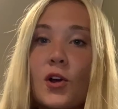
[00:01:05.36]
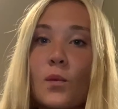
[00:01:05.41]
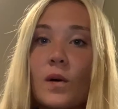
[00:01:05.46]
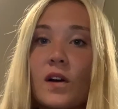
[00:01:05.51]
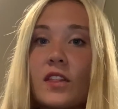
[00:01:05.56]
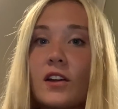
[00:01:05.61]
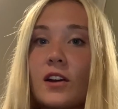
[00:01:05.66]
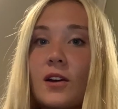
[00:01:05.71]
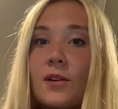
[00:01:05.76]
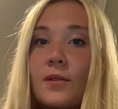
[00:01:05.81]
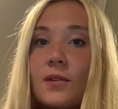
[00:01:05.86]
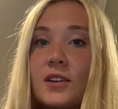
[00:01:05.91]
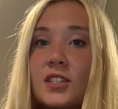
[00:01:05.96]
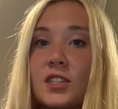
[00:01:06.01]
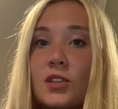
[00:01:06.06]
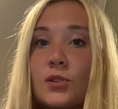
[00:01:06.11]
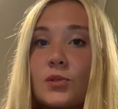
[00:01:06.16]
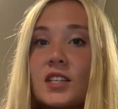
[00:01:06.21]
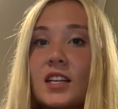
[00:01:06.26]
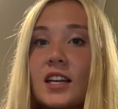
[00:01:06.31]
Whether it was
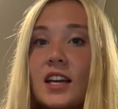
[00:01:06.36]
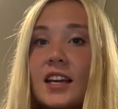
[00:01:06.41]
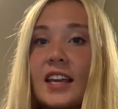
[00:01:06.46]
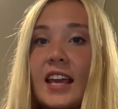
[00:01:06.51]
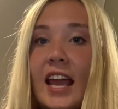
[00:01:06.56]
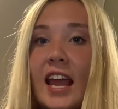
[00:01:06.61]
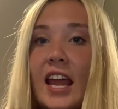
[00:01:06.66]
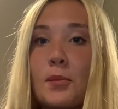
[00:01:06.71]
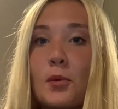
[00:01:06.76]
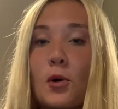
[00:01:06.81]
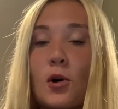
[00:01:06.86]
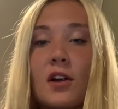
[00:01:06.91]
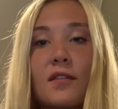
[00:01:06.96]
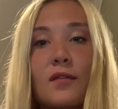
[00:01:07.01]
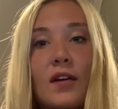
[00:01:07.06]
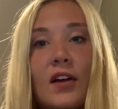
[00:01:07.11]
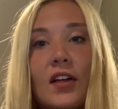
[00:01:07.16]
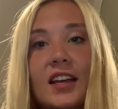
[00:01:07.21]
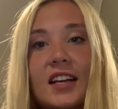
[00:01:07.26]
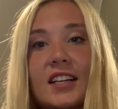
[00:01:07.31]
losing a game or
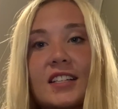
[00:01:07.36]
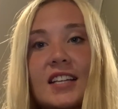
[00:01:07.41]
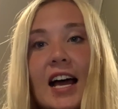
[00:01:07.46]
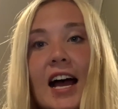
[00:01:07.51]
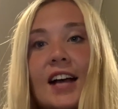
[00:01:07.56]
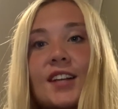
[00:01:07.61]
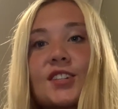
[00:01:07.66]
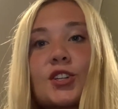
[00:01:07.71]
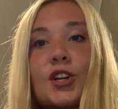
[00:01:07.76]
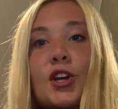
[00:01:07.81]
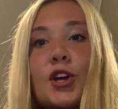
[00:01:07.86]
failing a test,